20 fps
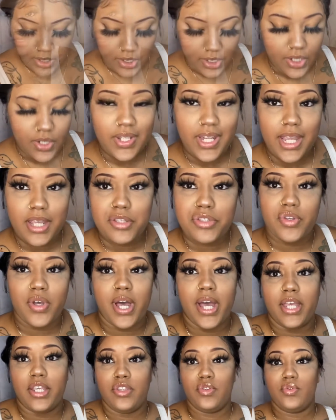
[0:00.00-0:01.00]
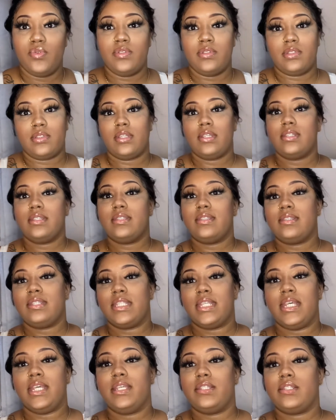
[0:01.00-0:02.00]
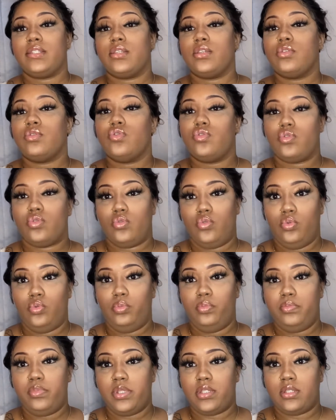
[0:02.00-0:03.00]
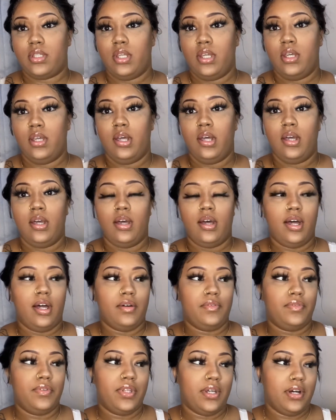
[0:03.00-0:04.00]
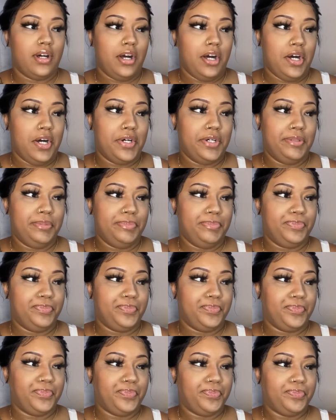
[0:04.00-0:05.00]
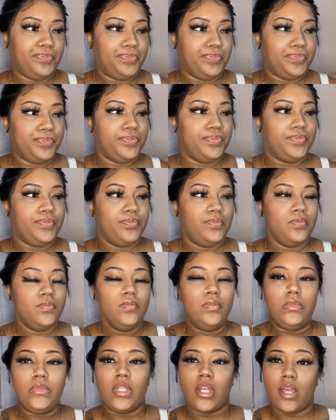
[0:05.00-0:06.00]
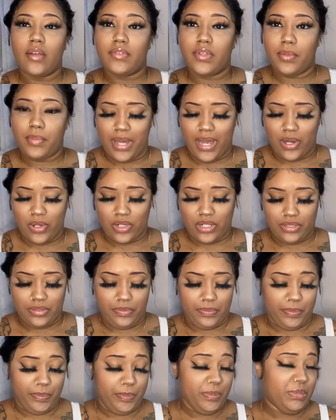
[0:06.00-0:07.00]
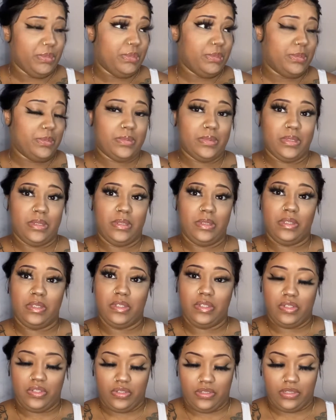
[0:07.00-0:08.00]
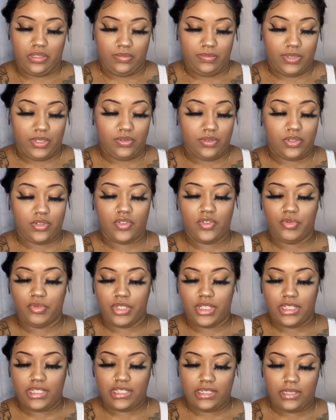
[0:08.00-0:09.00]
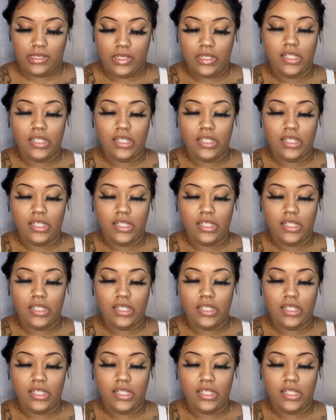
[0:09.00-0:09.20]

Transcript: Okay, so I used six scoops of the, um, of the powder. This smells crazy.